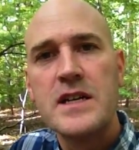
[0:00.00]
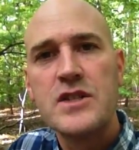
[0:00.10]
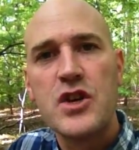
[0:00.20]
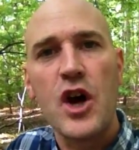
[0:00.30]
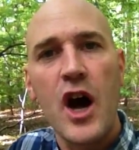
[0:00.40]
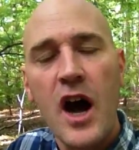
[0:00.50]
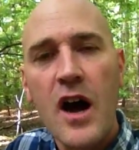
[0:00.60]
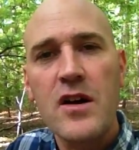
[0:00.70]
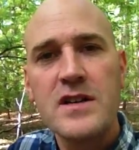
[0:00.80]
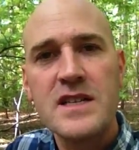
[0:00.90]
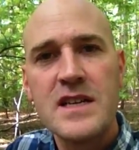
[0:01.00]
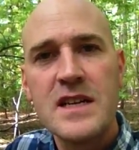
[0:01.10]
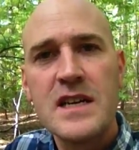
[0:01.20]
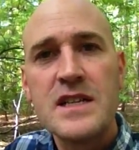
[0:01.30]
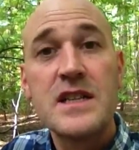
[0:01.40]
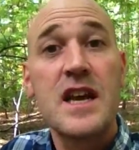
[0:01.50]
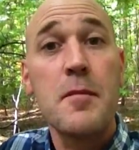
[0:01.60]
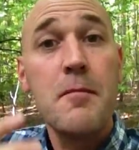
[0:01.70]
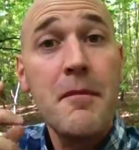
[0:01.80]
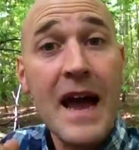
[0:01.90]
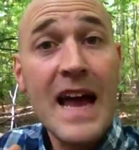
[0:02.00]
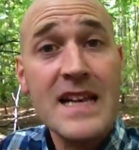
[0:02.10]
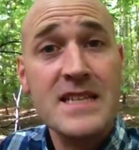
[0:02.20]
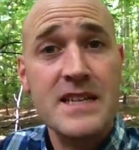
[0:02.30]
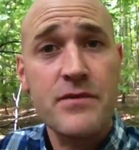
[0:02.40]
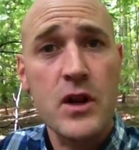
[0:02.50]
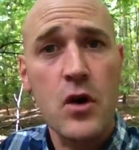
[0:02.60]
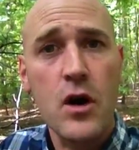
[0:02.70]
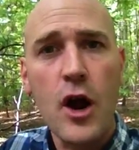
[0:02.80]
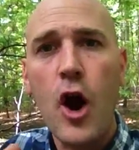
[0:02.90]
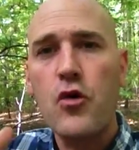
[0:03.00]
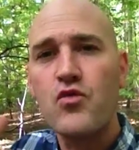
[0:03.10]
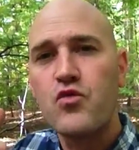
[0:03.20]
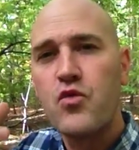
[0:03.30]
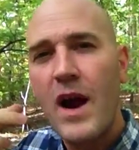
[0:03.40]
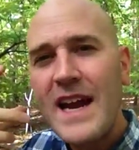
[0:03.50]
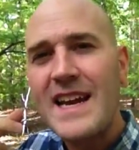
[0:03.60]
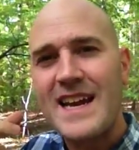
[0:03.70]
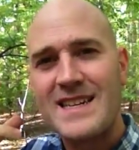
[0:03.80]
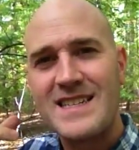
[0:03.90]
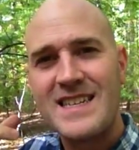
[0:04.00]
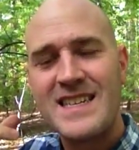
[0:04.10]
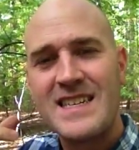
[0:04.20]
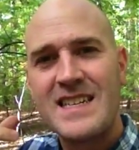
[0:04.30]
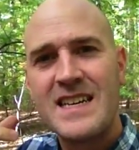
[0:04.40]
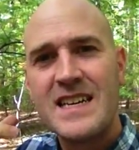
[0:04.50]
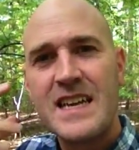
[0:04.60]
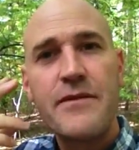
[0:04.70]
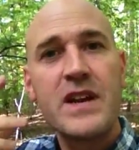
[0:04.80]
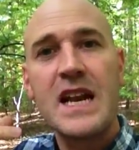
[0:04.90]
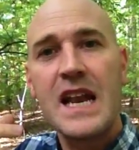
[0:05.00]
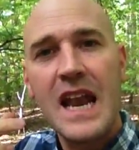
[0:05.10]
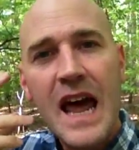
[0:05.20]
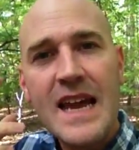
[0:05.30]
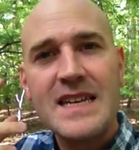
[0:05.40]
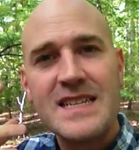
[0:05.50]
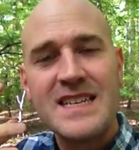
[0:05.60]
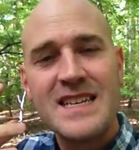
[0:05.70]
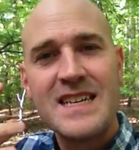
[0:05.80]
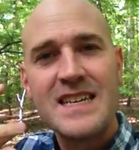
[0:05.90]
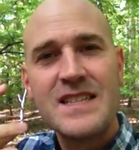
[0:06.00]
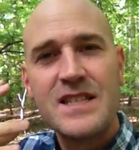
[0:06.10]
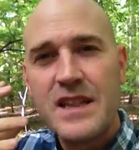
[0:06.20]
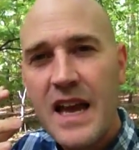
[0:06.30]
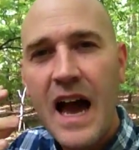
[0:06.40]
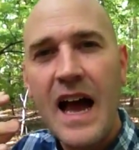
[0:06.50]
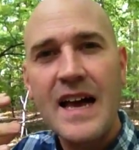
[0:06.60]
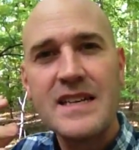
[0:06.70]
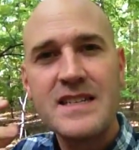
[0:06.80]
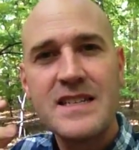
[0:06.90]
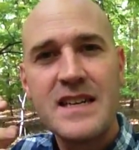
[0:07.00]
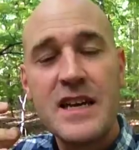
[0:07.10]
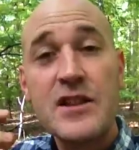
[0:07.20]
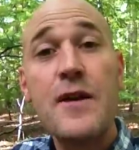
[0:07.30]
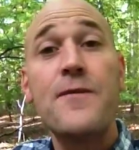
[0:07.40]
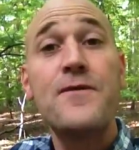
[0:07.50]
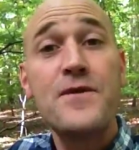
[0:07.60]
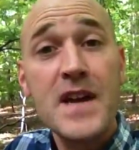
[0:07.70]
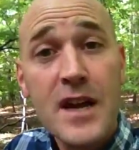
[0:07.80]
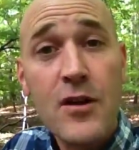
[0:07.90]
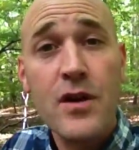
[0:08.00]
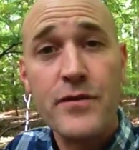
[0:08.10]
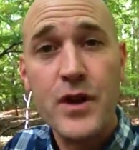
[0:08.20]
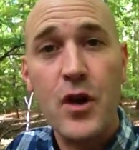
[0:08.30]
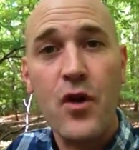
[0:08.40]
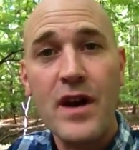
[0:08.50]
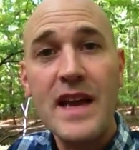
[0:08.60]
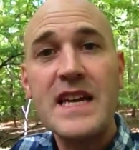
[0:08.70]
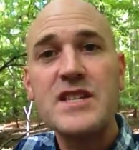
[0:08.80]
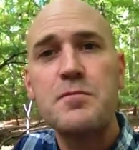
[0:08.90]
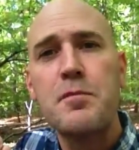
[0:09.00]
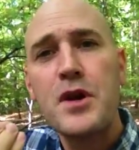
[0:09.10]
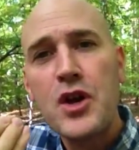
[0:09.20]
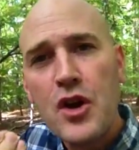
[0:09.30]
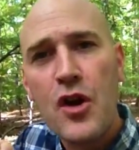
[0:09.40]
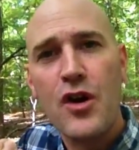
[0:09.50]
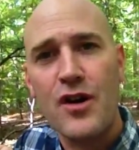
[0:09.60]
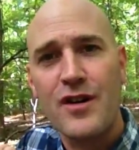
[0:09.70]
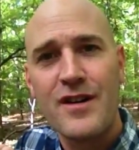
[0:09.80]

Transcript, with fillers: to the heart. The commands of the Lord are radiant, giving light to the eyes. The fear of the Lord is pure,